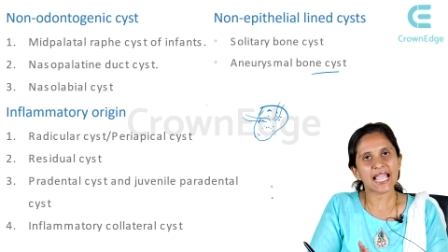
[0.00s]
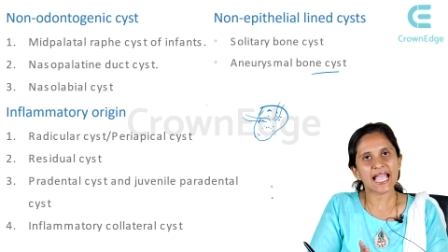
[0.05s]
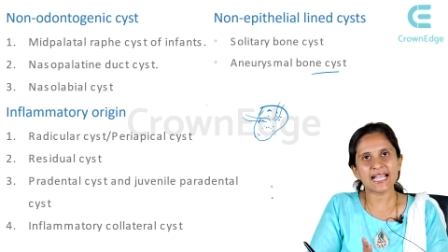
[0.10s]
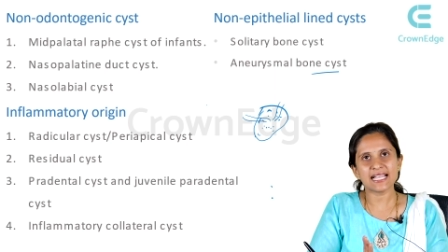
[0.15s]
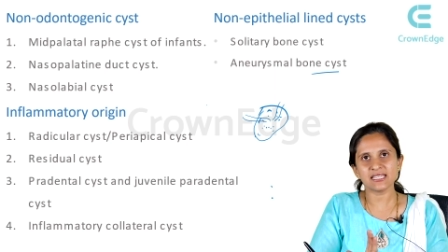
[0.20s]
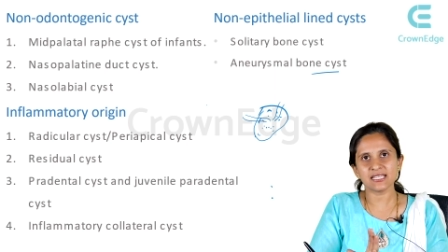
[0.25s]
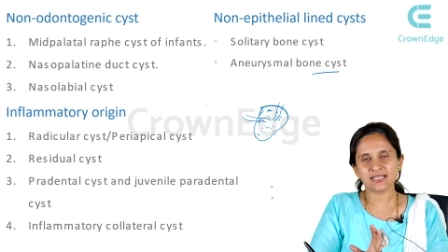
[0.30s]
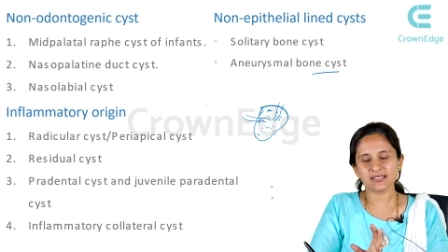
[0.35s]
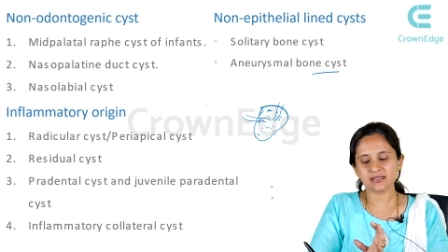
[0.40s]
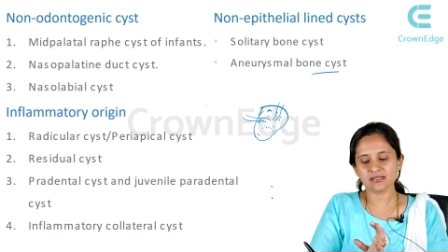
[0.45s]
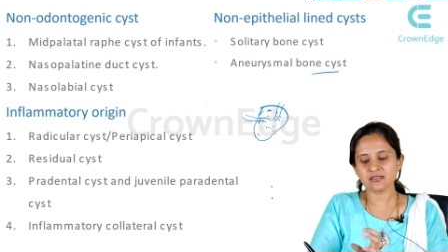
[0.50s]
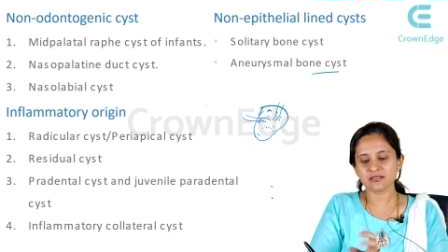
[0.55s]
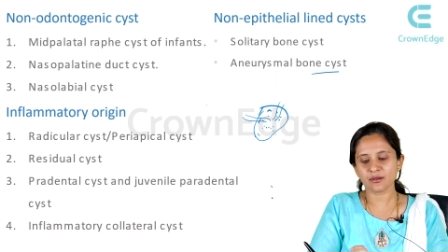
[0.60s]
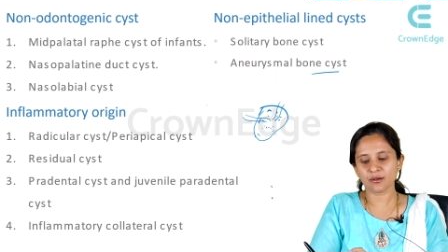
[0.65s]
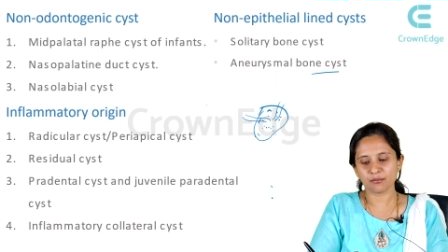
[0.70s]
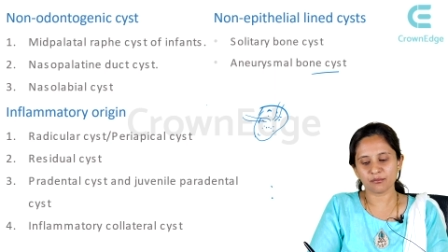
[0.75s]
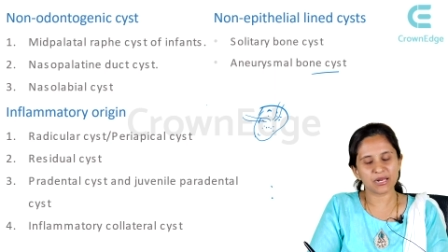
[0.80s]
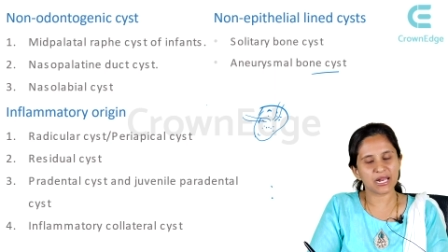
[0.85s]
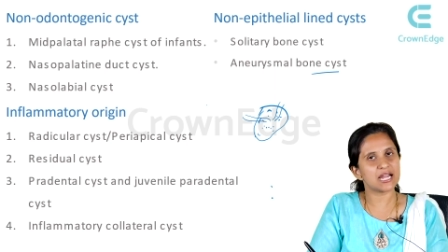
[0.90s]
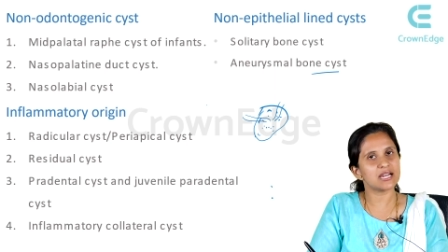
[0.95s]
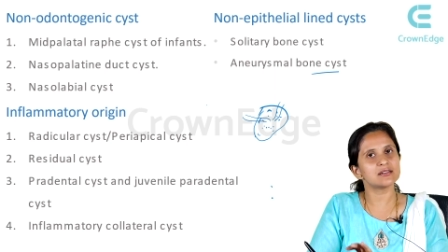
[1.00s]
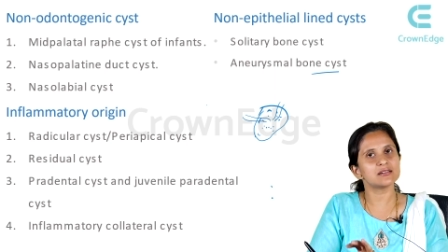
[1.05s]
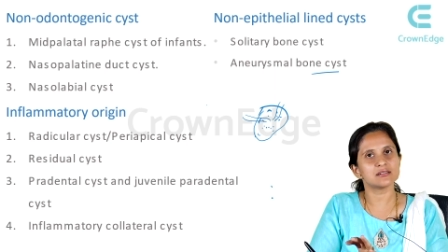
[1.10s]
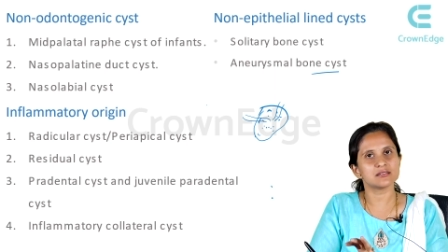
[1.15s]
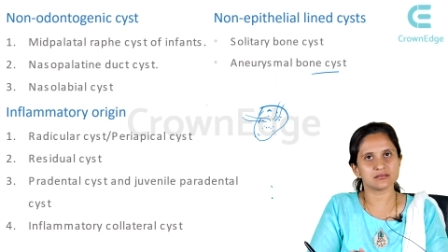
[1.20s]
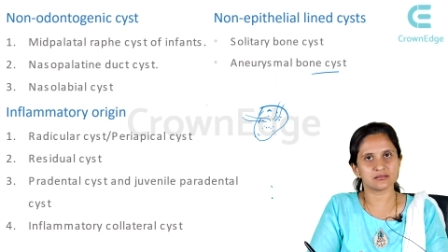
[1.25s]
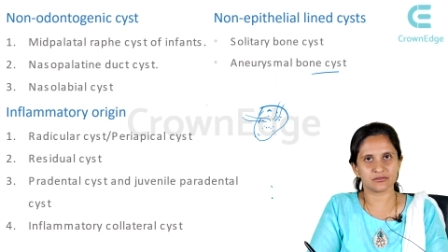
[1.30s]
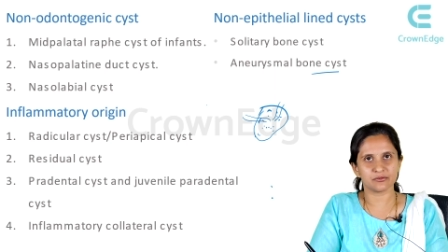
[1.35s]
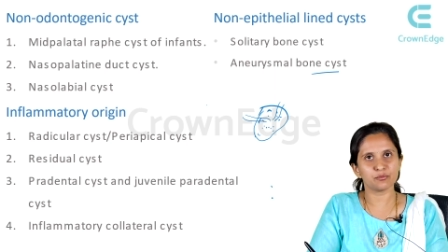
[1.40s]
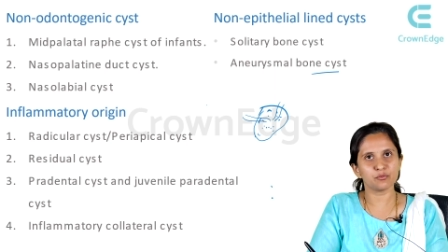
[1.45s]
and there is blood
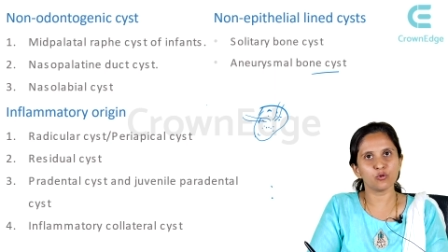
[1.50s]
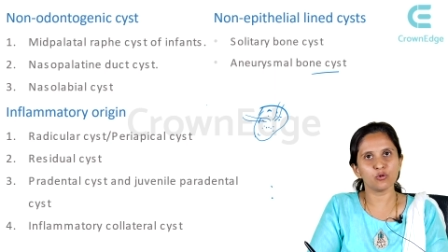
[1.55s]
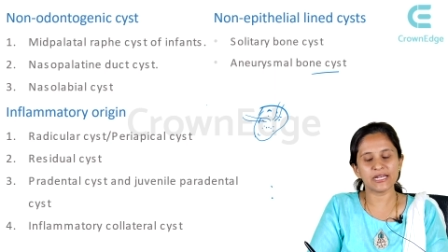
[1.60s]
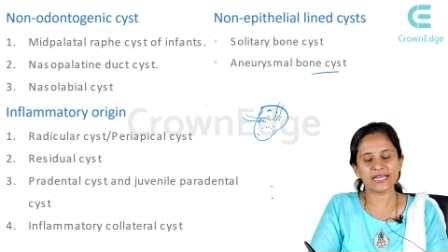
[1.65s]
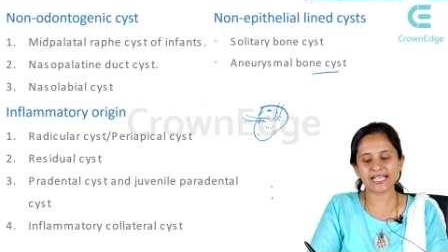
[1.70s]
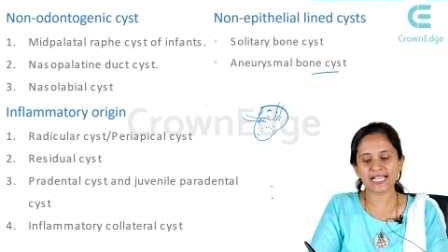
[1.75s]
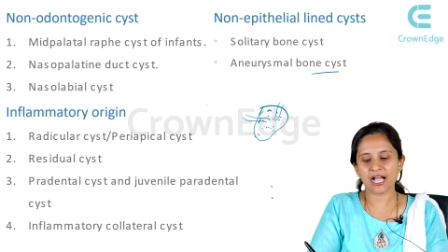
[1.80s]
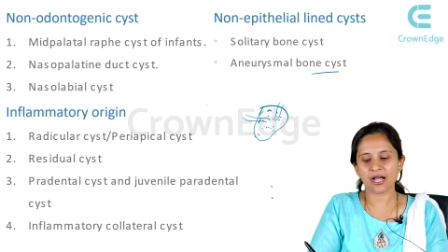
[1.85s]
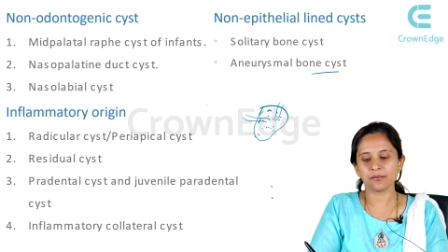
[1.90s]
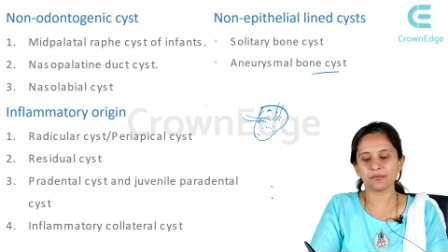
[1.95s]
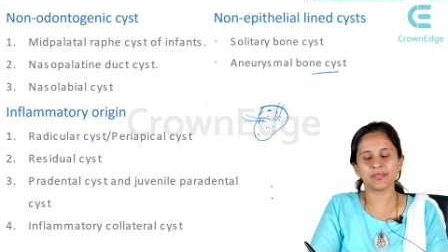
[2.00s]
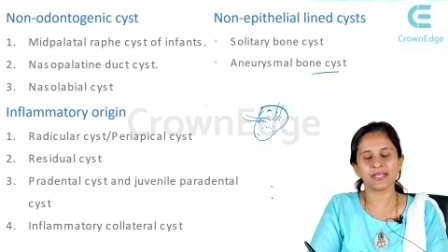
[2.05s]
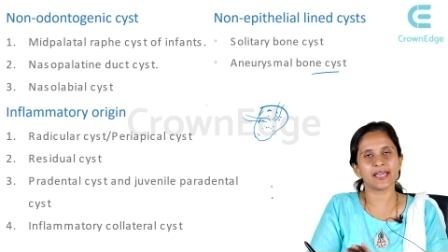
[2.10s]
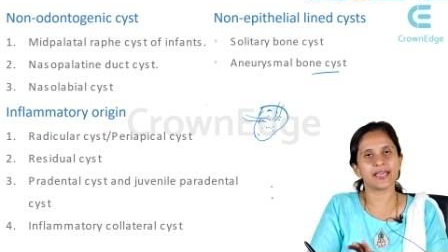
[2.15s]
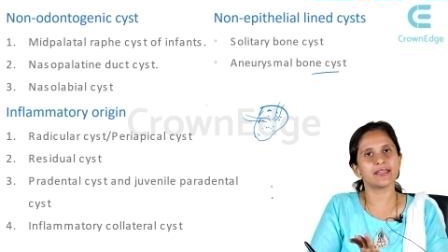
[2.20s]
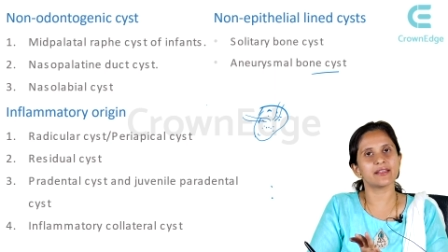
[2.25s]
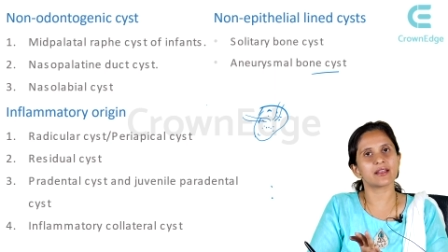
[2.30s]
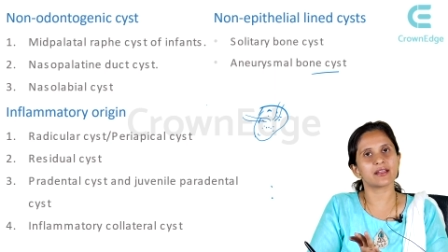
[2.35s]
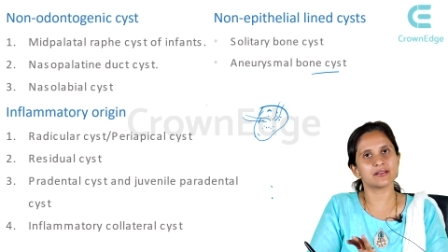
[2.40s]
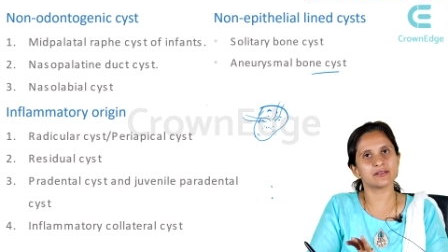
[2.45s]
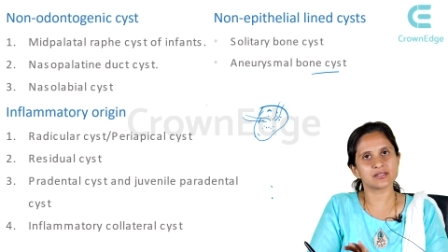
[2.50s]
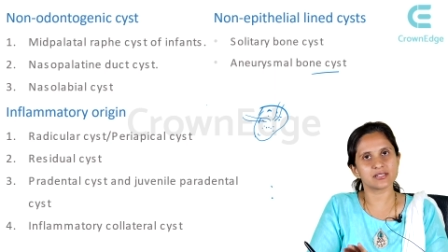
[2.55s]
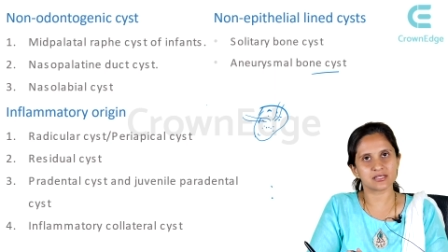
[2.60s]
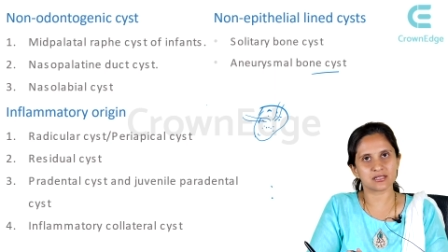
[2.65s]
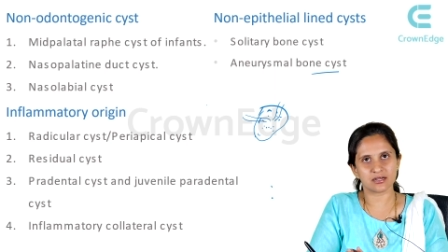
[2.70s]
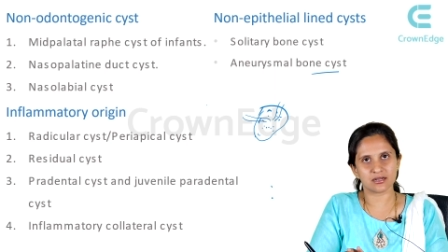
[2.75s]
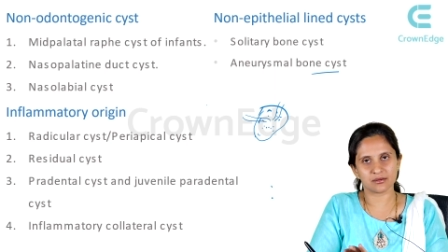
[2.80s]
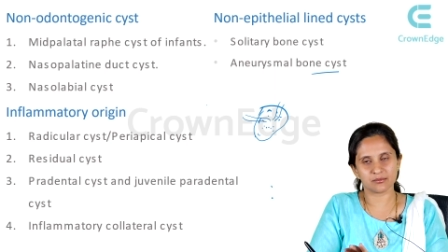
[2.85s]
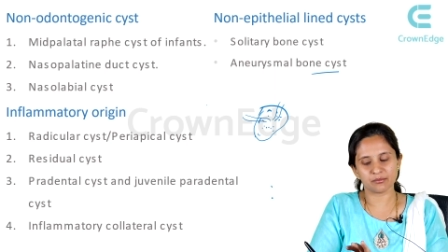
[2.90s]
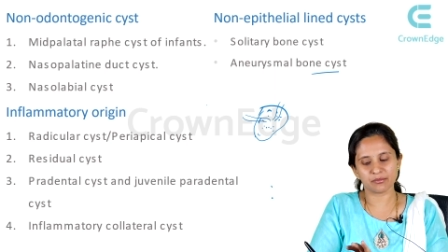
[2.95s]
pooling up there,
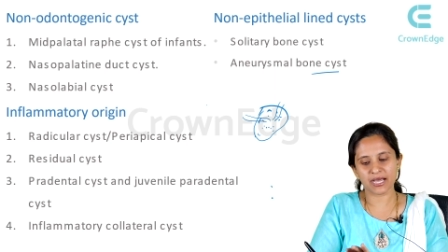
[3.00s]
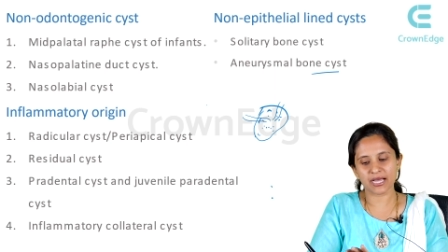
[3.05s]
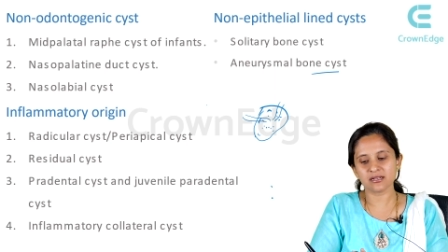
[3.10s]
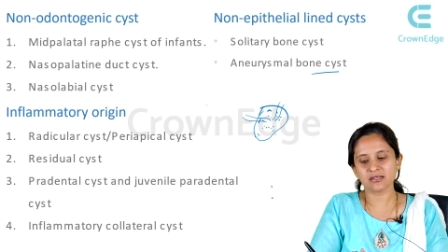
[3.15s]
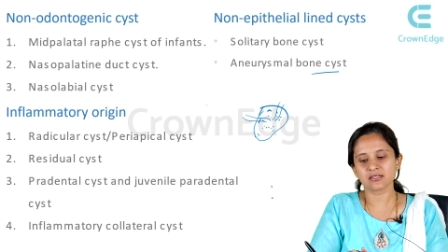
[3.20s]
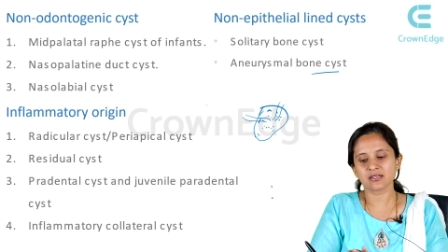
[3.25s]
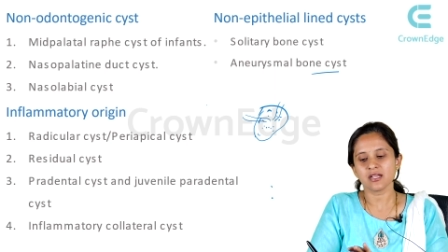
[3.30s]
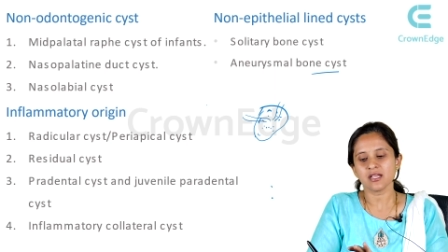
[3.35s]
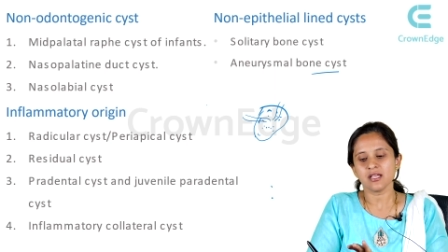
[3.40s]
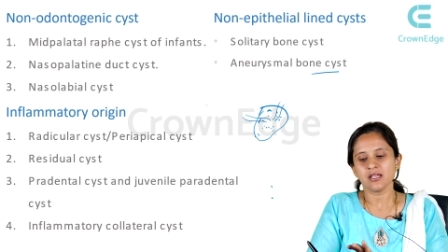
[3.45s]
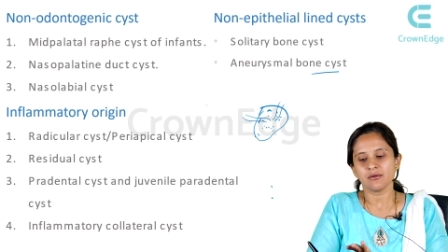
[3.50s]
but,